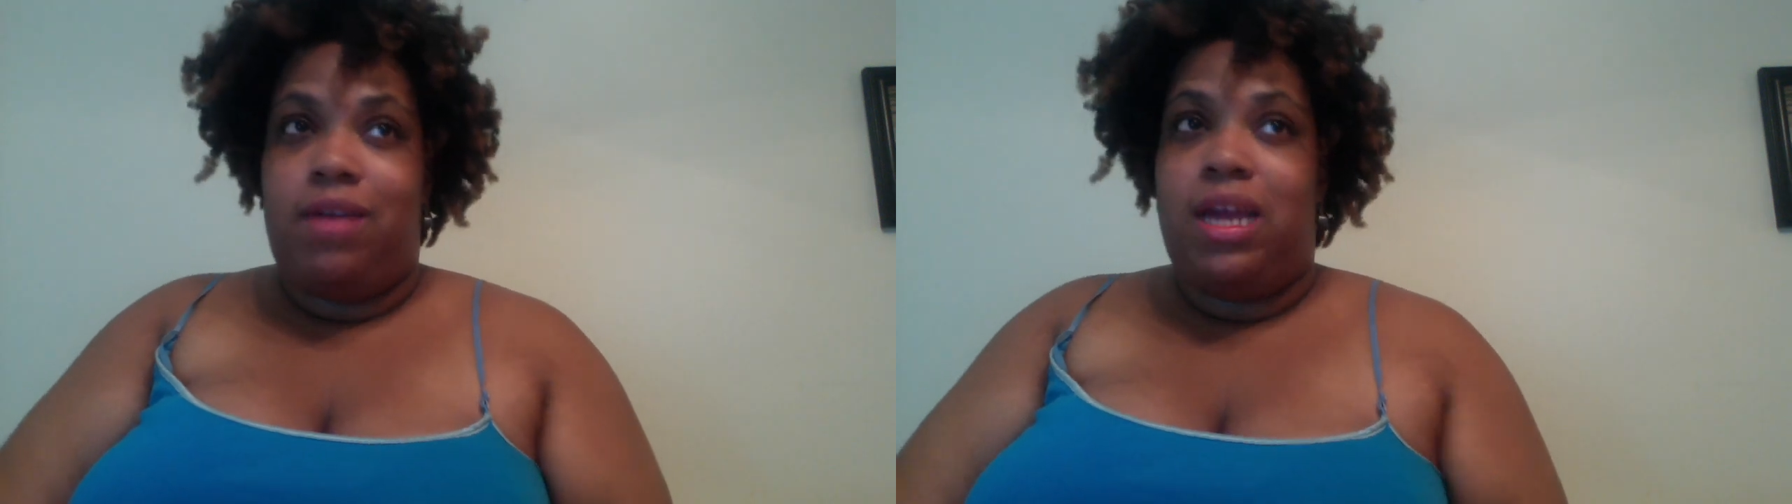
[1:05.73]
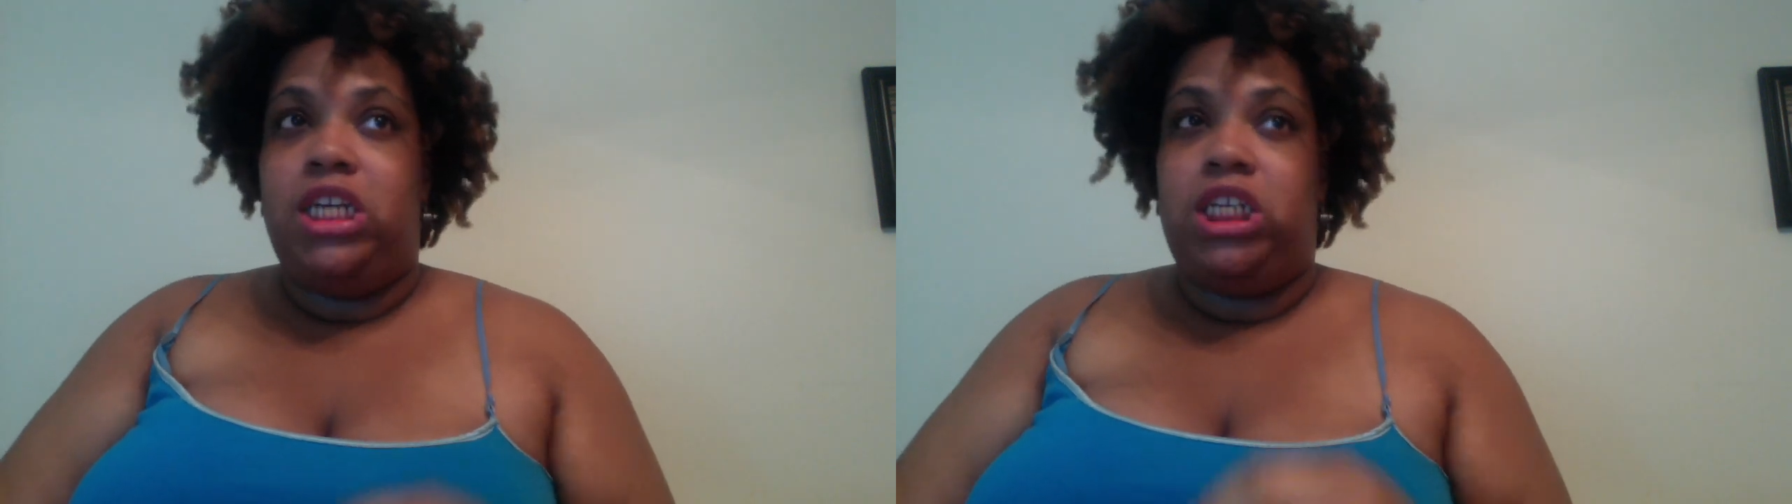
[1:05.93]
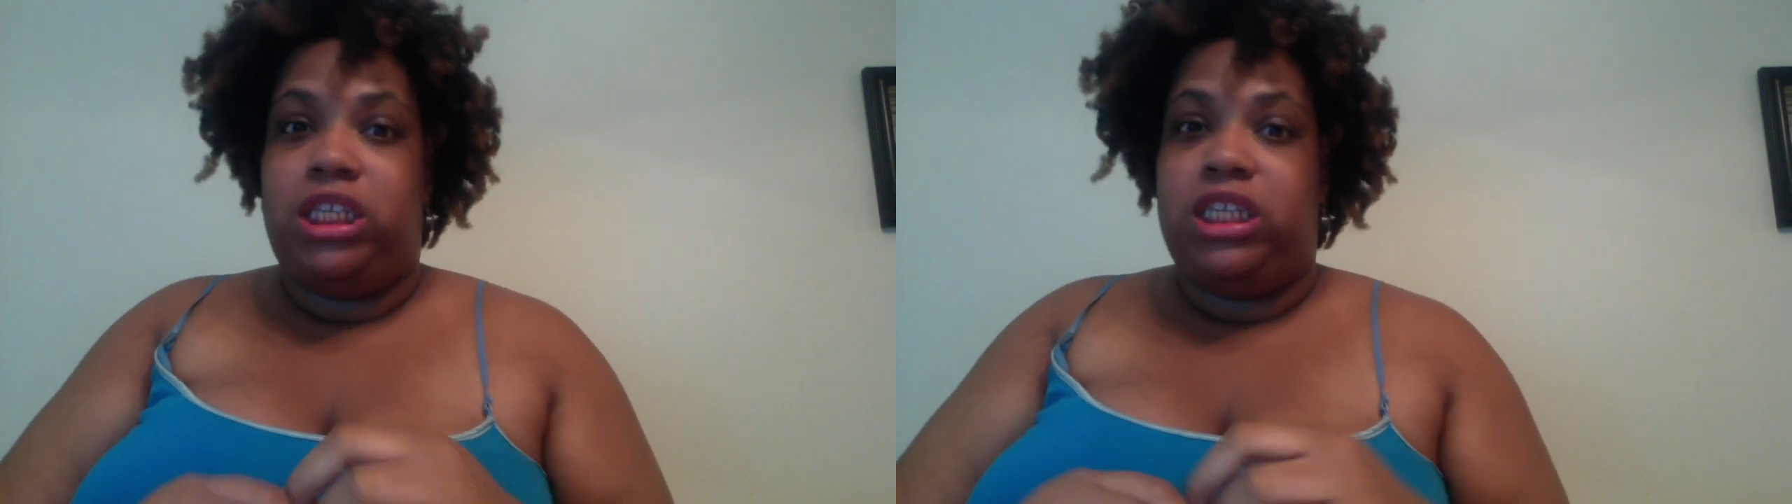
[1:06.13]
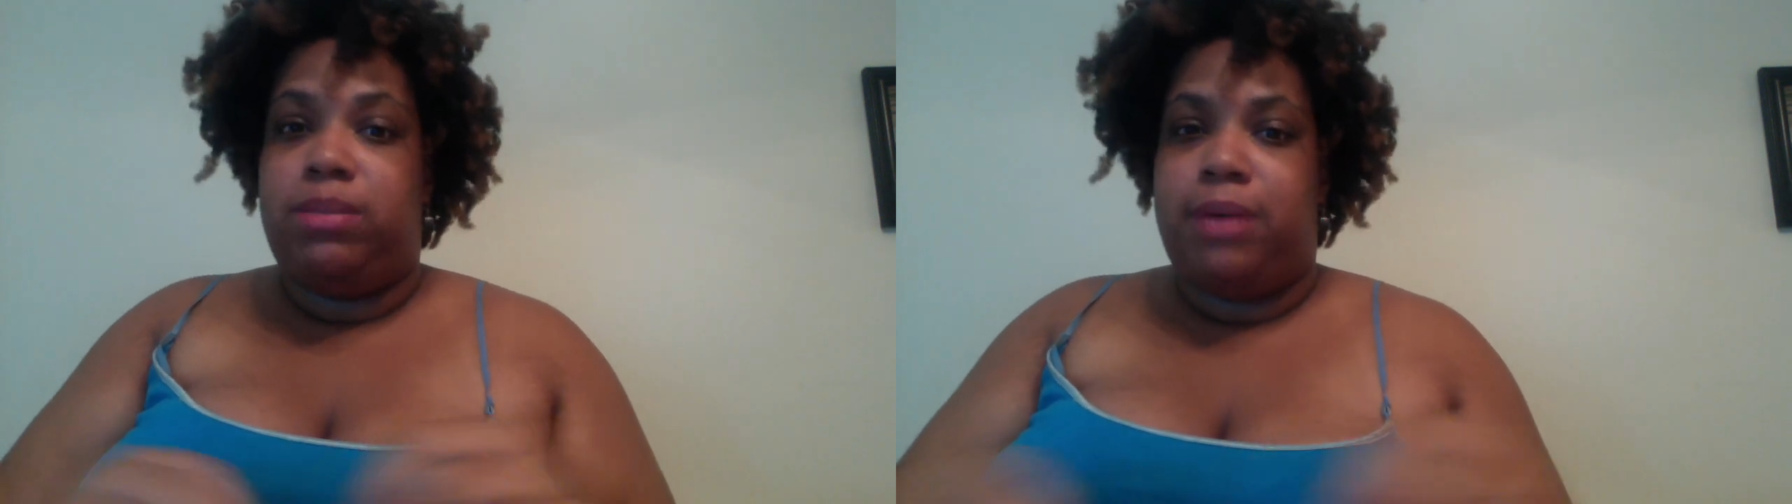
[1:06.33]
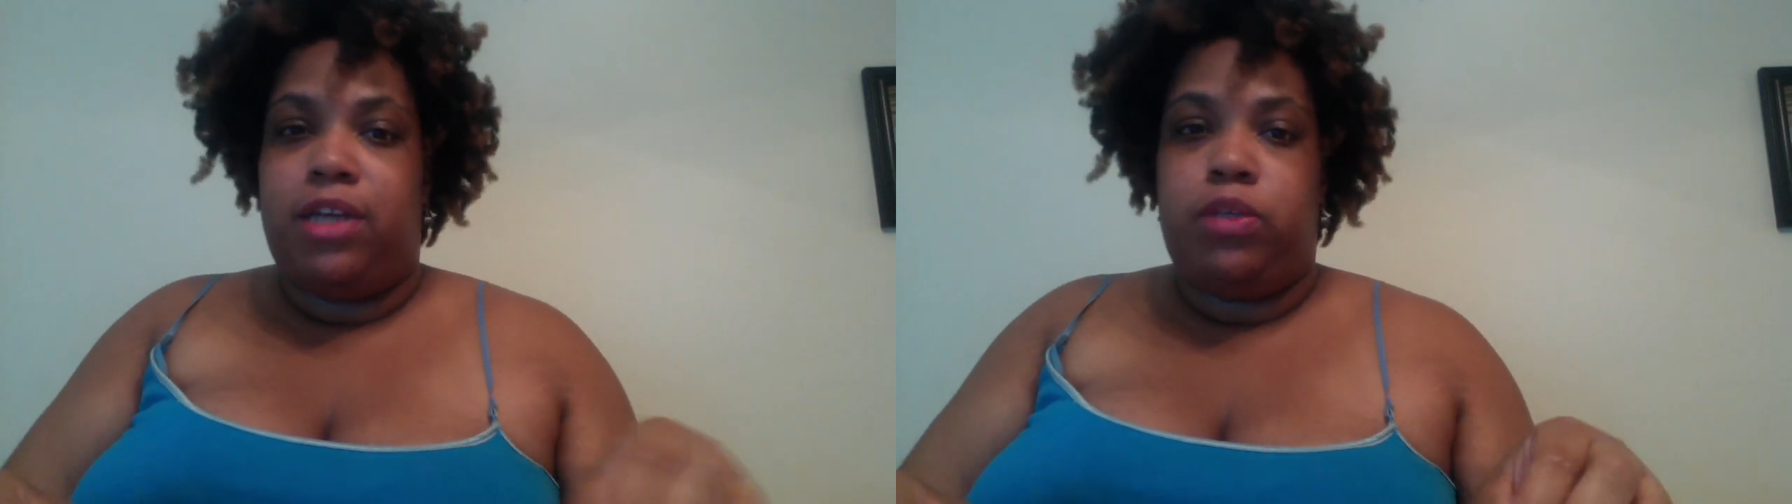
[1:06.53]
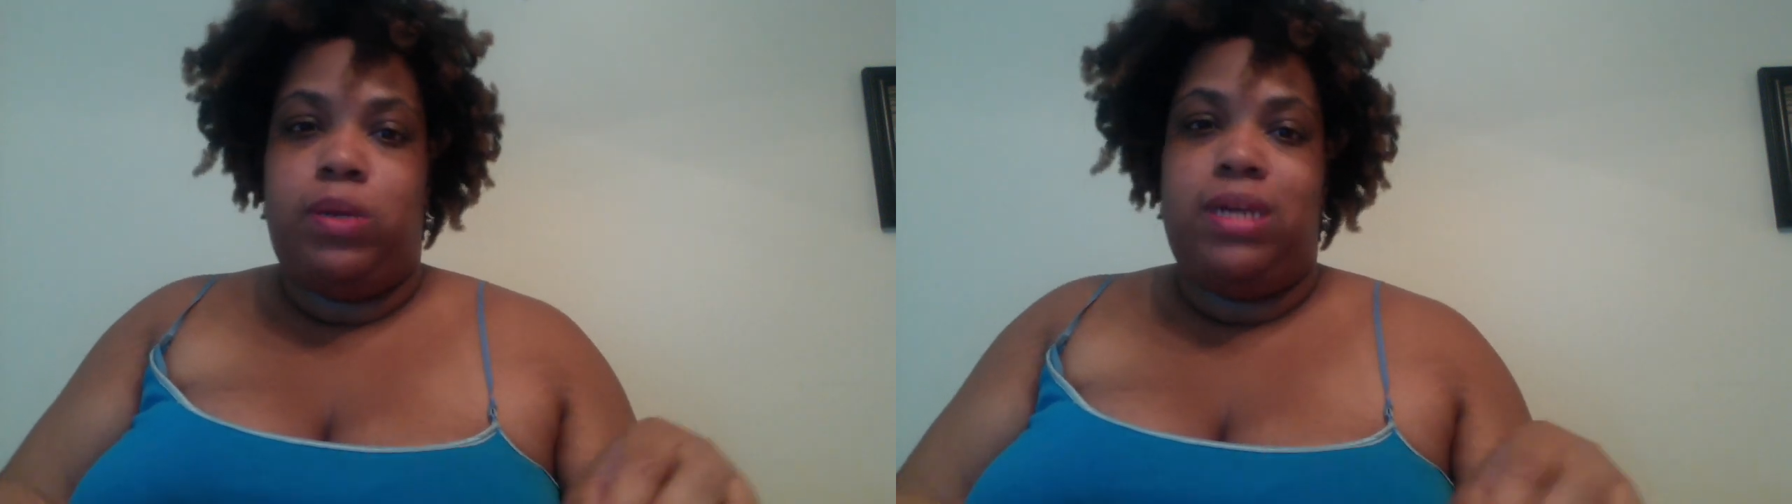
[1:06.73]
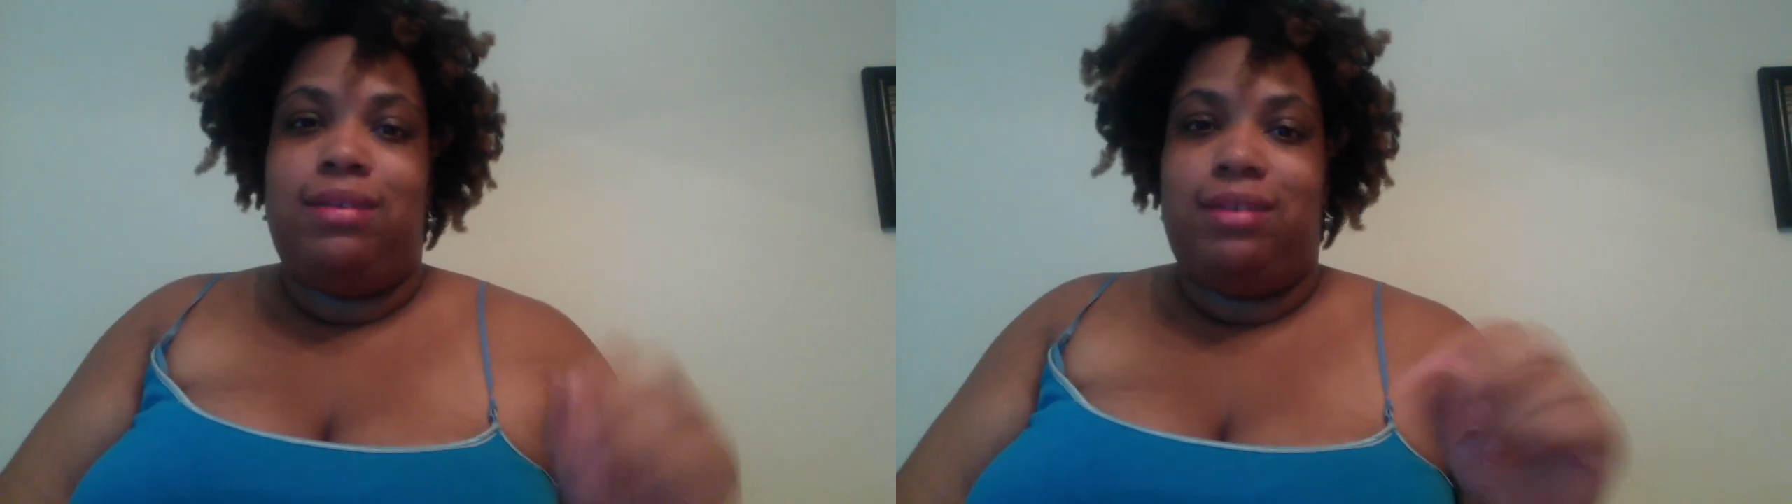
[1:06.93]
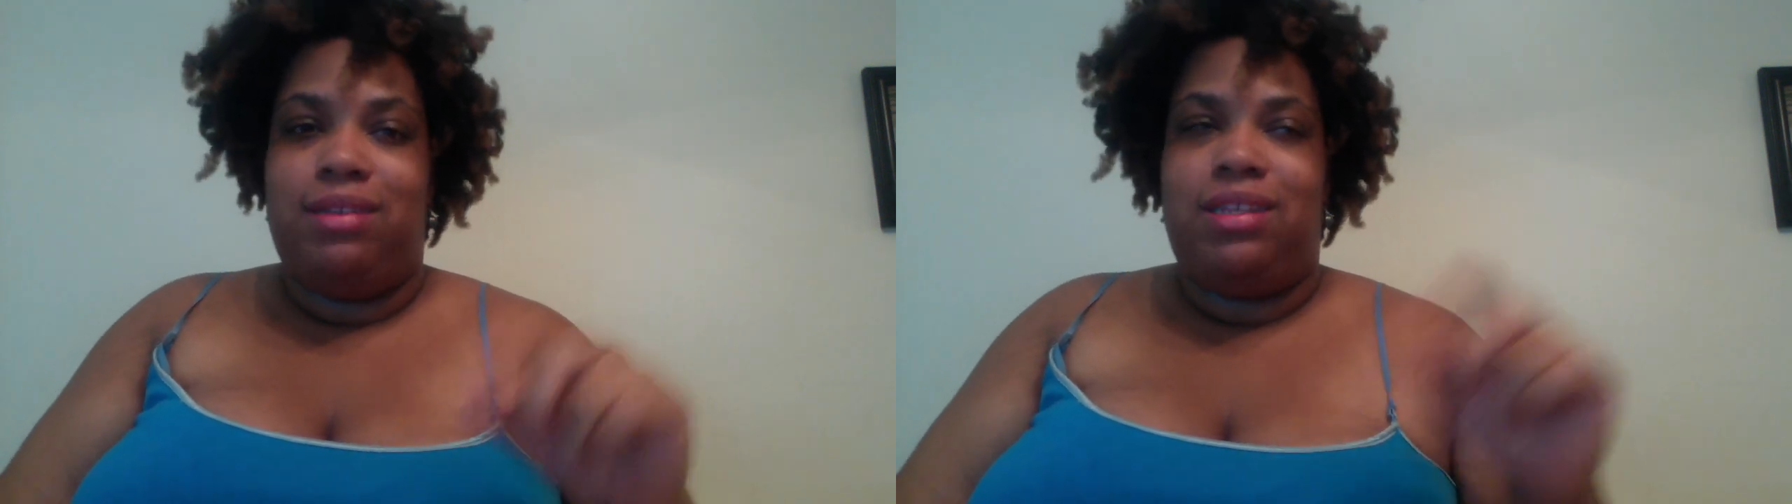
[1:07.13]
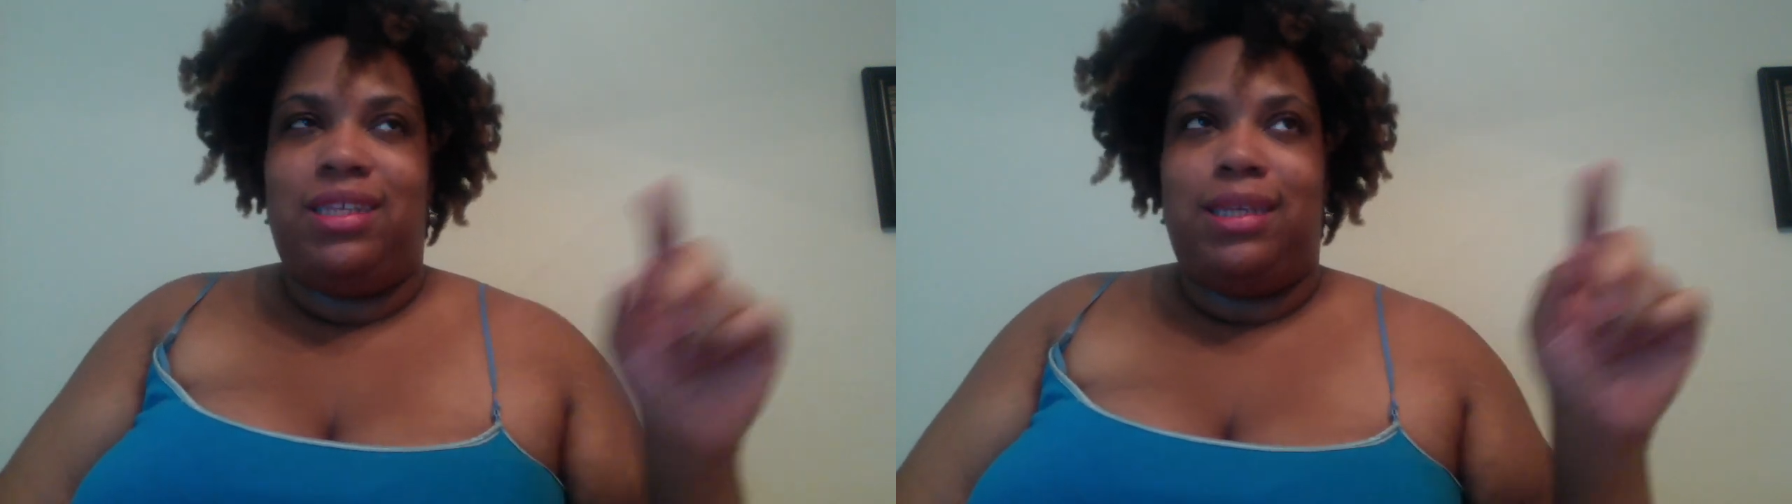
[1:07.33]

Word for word: in just this past week, since